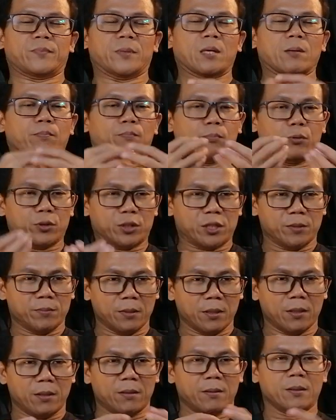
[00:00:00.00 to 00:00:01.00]
If
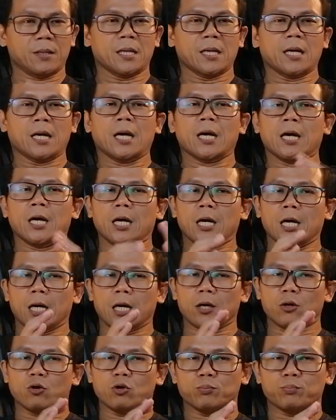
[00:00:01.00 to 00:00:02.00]
possible, a
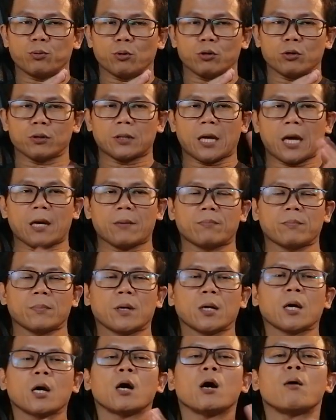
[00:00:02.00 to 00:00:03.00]
good prototype
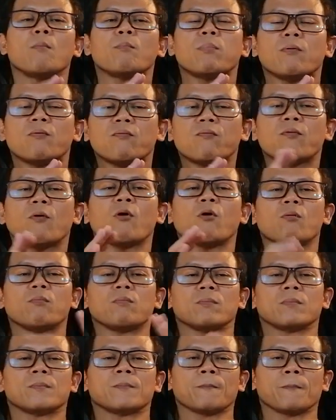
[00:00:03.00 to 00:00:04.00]

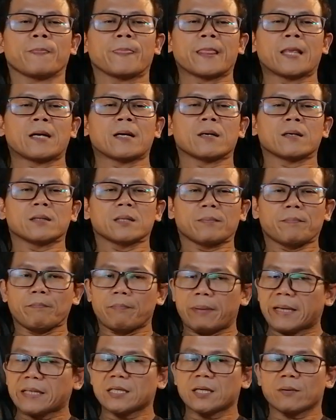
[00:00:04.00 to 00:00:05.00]
performs the
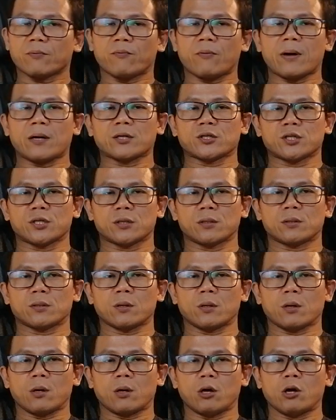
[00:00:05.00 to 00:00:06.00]
basic function
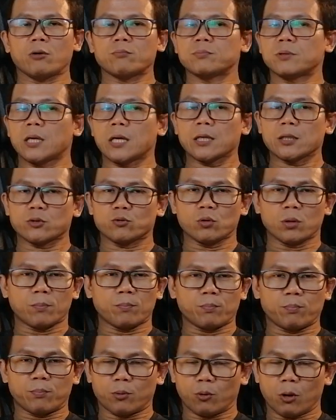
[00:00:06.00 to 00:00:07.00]
of the actual
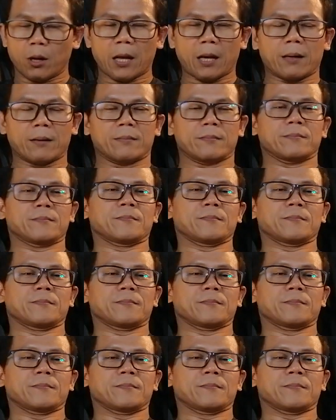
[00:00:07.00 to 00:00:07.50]
product.